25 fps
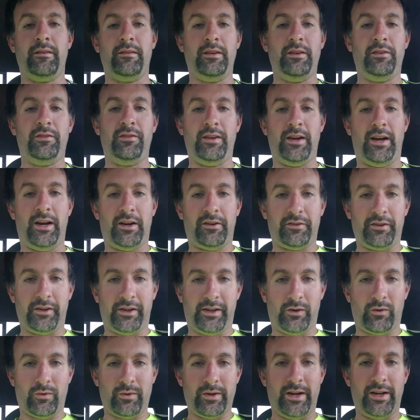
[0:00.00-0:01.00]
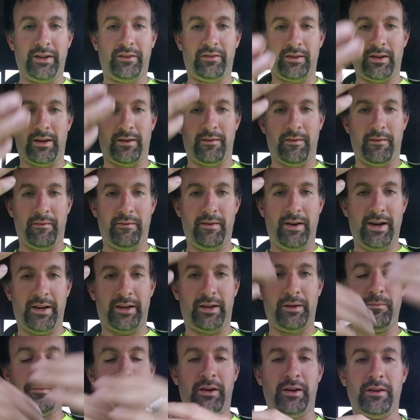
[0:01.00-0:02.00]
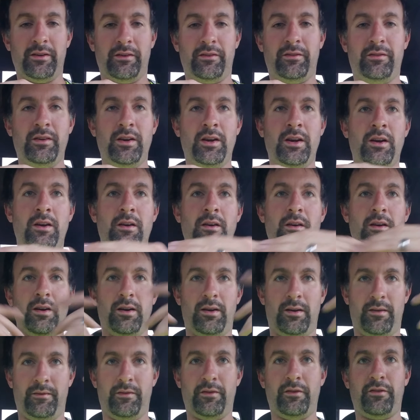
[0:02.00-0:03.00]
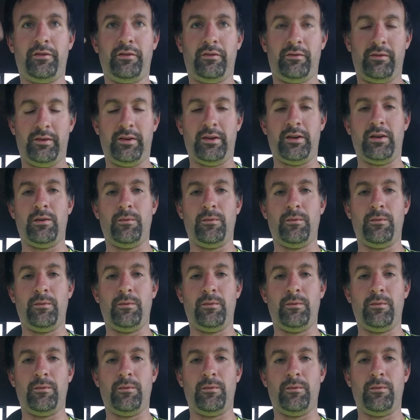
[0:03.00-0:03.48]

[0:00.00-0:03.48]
this actually creates kind of a vacuum because there's